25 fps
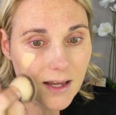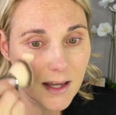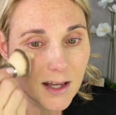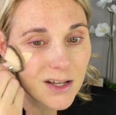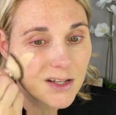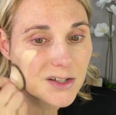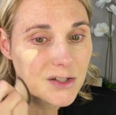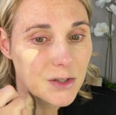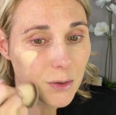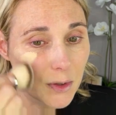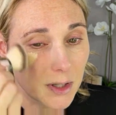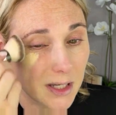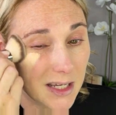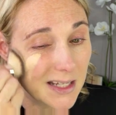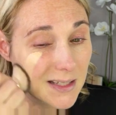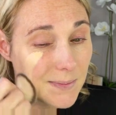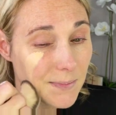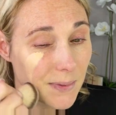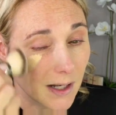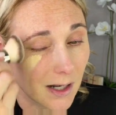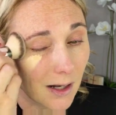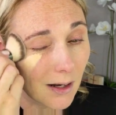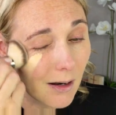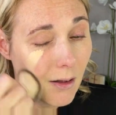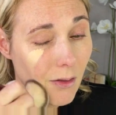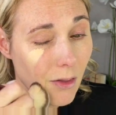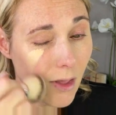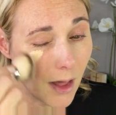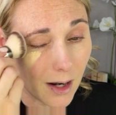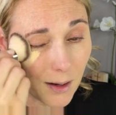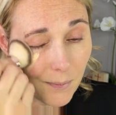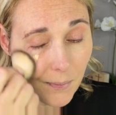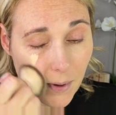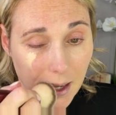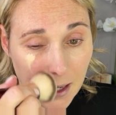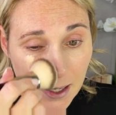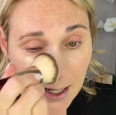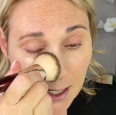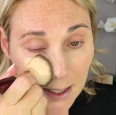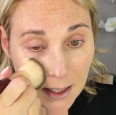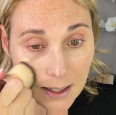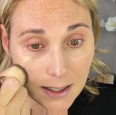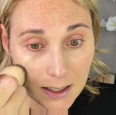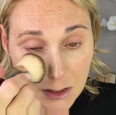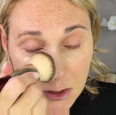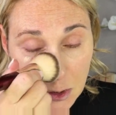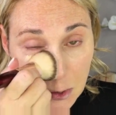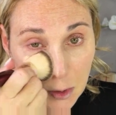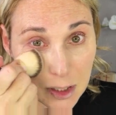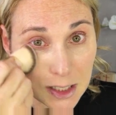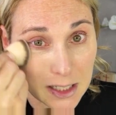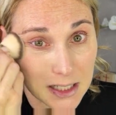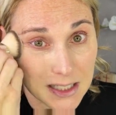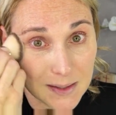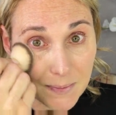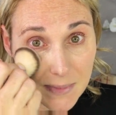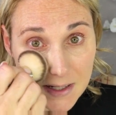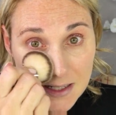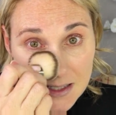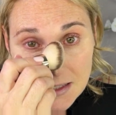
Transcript: So he's been in a lot of pain and so he's been